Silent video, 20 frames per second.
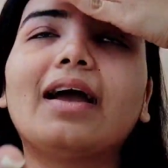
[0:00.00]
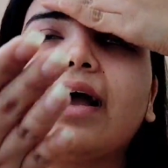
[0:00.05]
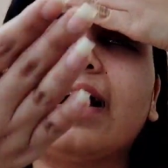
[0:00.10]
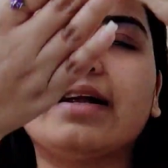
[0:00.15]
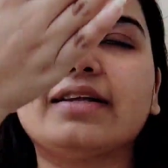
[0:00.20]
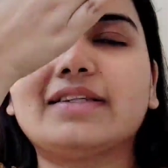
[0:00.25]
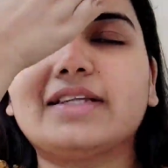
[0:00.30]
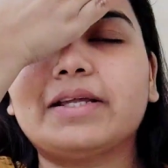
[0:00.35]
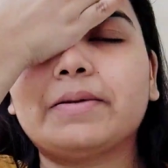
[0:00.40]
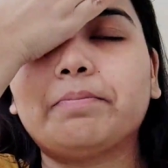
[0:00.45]

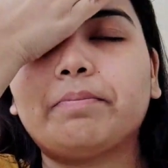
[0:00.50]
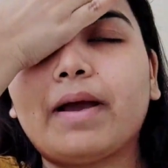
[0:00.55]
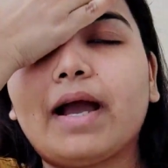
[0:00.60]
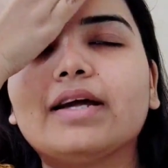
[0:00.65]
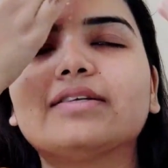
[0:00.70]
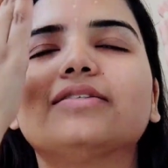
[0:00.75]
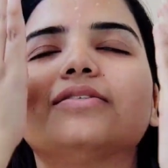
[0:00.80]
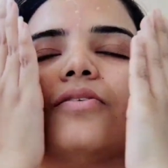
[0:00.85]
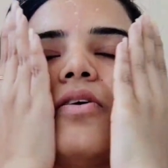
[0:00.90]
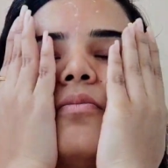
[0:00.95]
And then
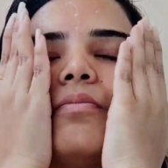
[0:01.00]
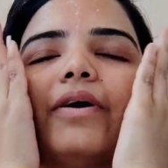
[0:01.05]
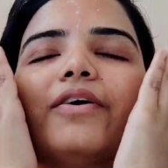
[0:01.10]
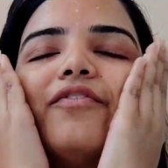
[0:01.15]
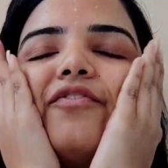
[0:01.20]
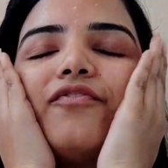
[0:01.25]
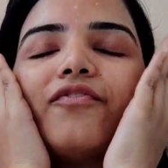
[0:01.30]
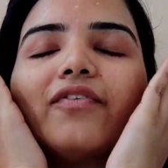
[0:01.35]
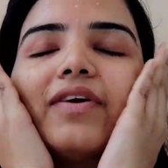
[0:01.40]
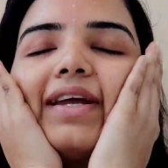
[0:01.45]
pat it on my
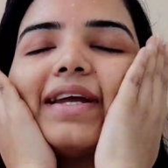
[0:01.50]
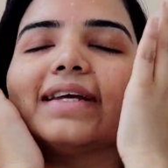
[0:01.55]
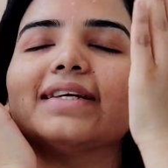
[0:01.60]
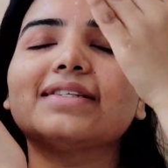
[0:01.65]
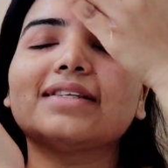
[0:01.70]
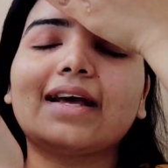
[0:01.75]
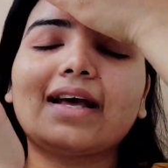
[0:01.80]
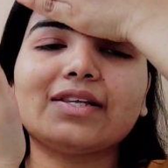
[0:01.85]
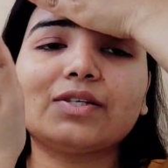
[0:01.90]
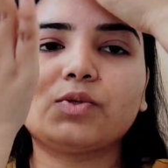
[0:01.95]
face
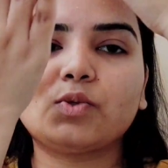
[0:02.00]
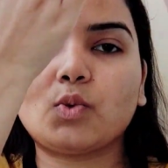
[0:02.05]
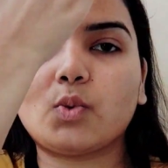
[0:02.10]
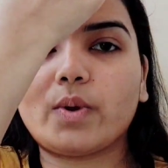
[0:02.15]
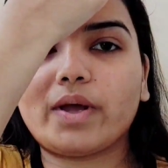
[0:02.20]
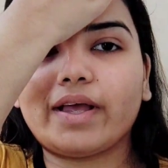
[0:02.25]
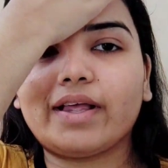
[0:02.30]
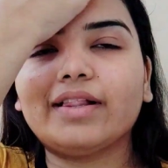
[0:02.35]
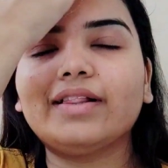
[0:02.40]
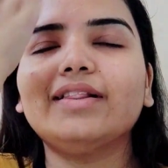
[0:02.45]
as
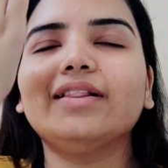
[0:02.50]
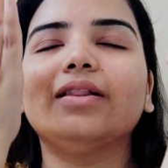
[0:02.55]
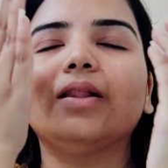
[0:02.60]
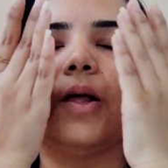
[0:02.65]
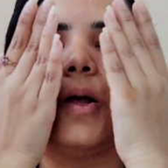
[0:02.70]
well.